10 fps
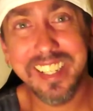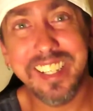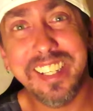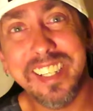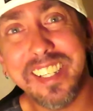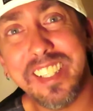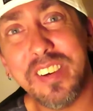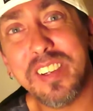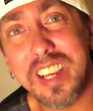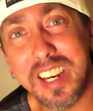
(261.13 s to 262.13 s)
uh, that
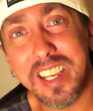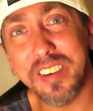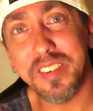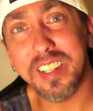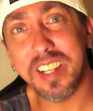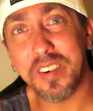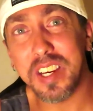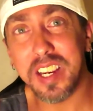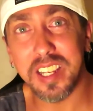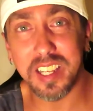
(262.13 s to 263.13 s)
one kinda hit one, that one
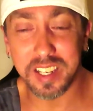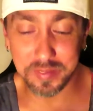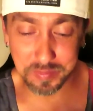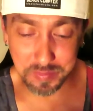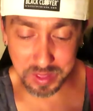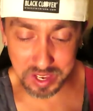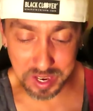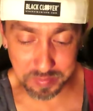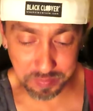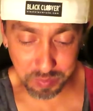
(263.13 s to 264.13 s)
kinda hit it.
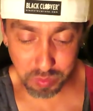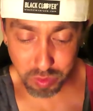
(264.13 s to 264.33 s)
Okay.